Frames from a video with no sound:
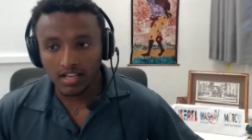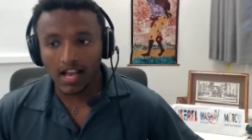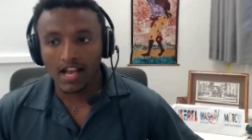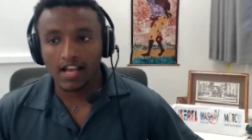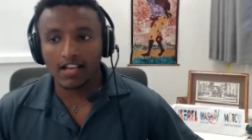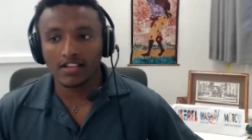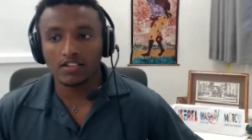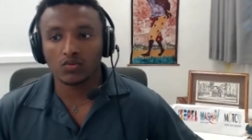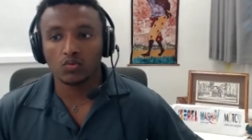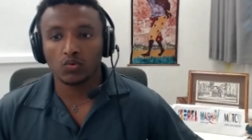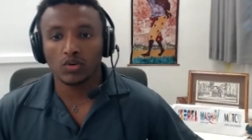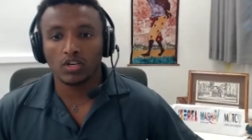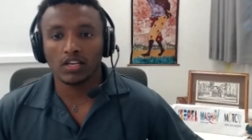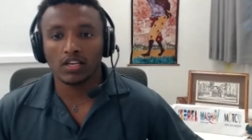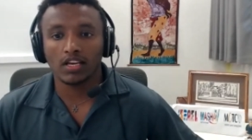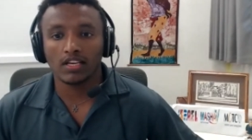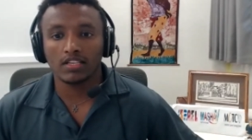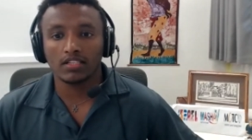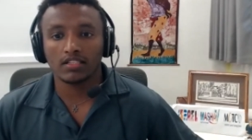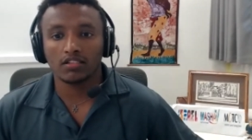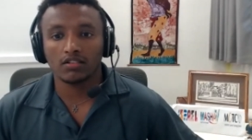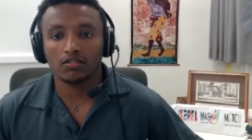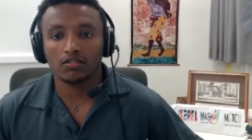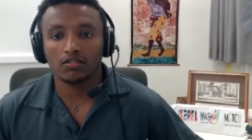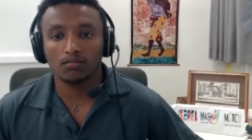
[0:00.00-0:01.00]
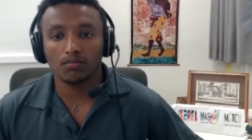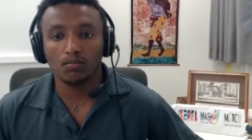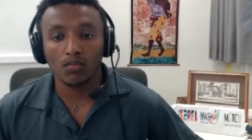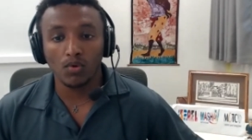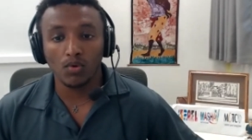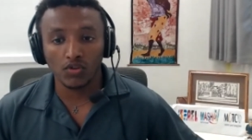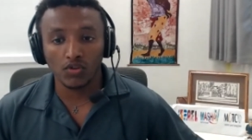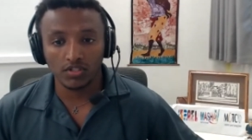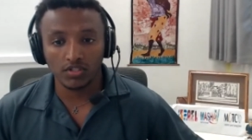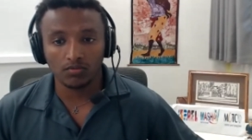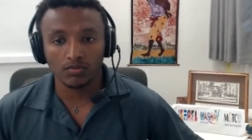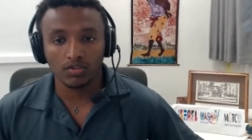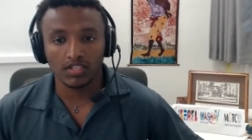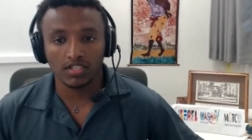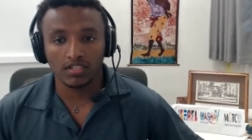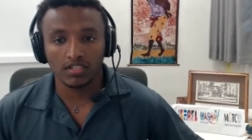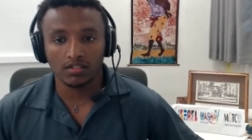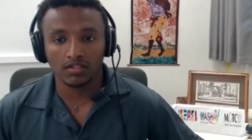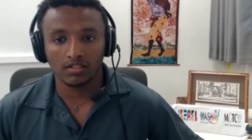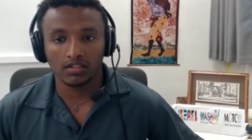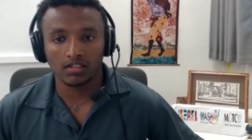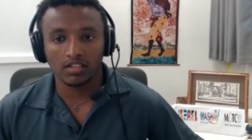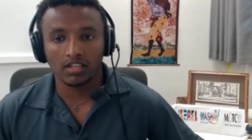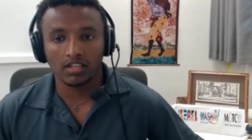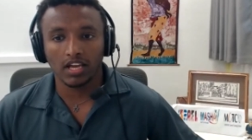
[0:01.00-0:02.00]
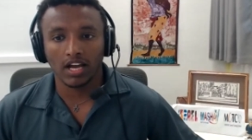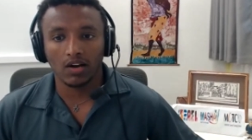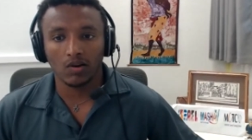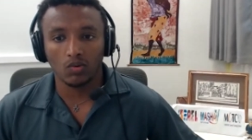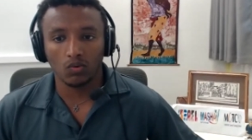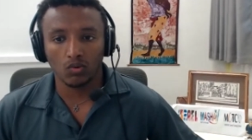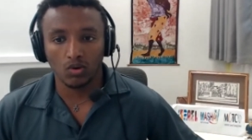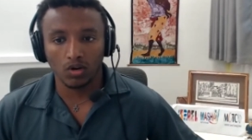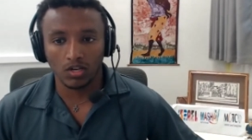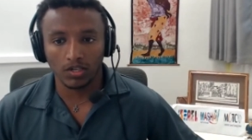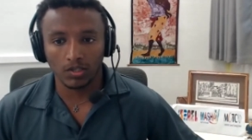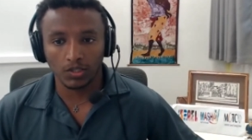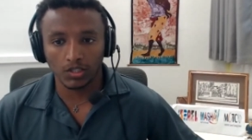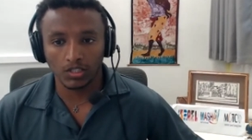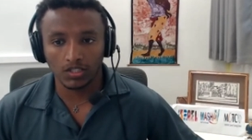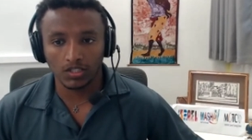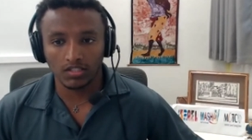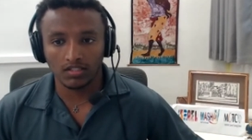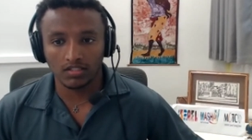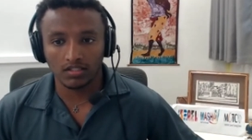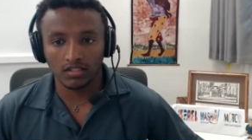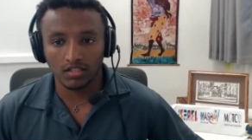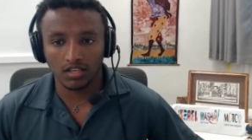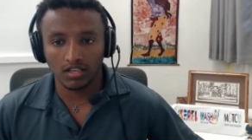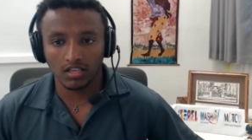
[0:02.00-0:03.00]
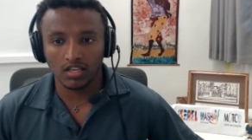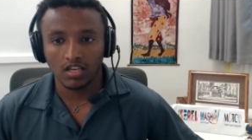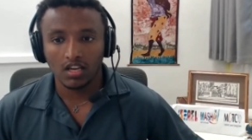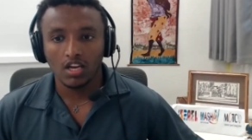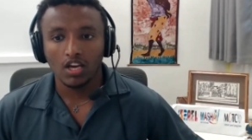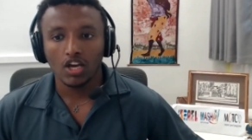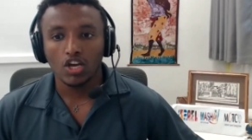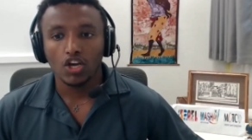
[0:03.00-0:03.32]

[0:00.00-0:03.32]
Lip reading: as well as most recently awarded the